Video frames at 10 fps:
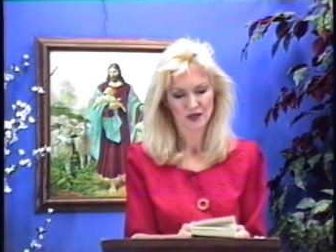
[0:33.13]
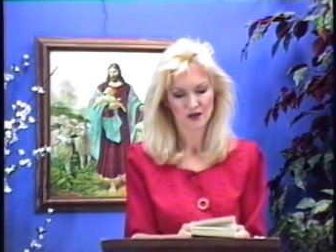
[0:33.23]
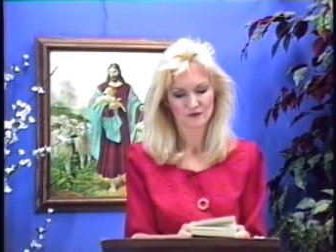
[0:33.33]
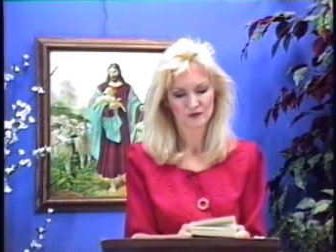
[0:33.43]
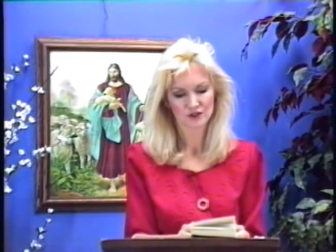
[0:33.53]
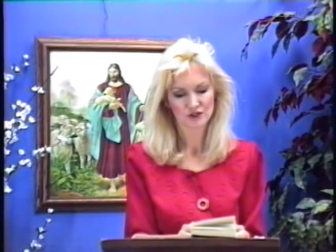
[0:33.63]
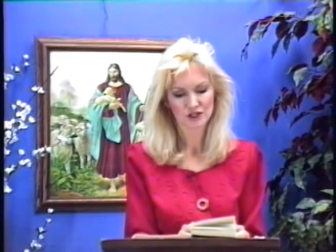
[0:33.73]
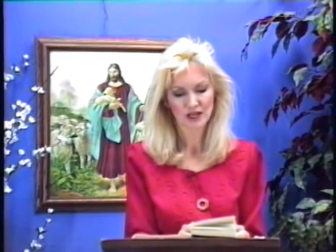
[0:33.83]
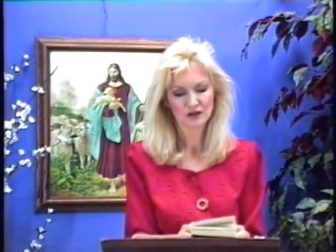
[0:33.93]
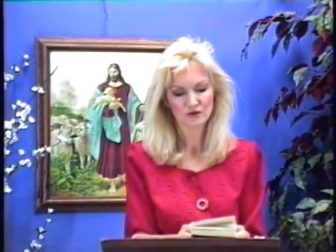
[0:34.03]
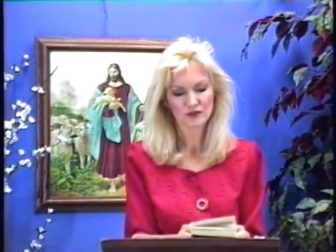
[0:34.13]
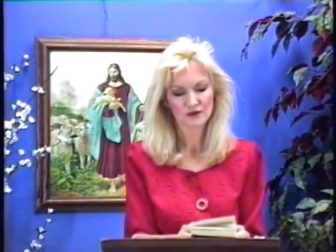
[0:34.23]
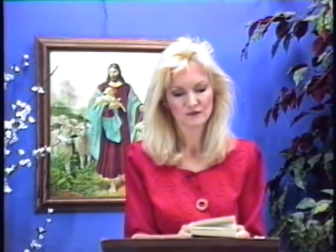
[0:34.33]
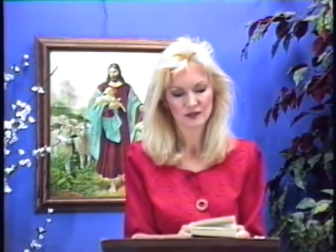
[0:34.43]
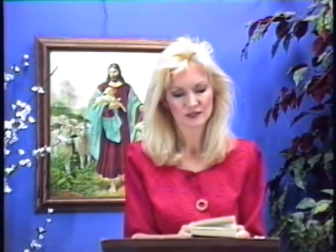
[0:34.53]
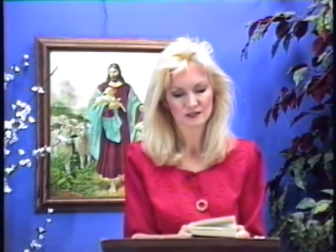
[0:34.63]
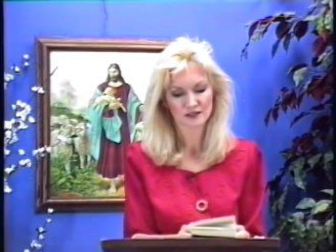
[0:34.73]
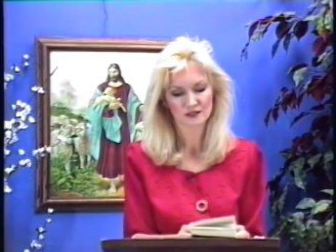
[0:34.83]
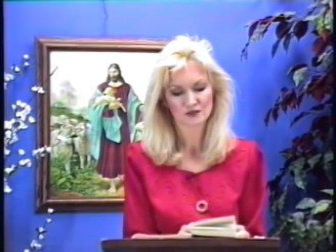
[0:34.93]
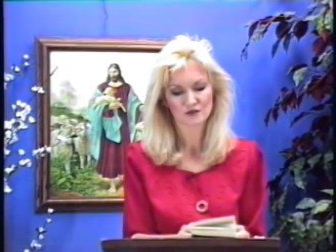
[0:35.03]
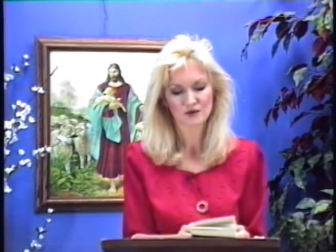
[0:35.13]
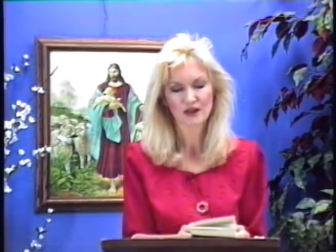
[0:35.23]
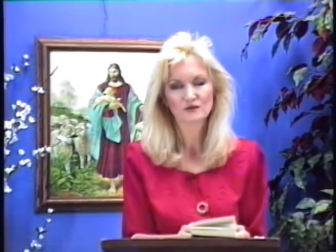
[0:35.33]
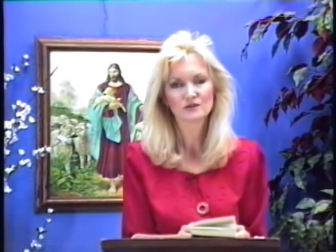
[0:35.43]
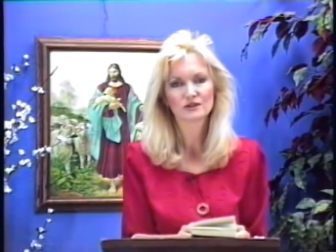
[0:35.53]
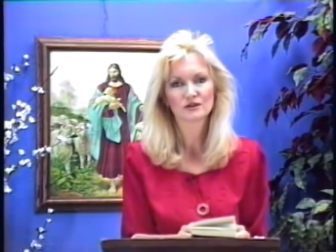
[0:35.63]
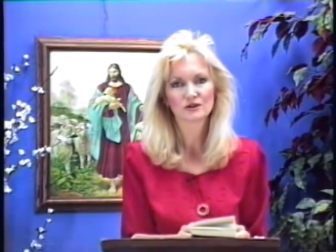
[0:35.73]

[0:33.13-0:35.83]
of the shadowy events that surrounded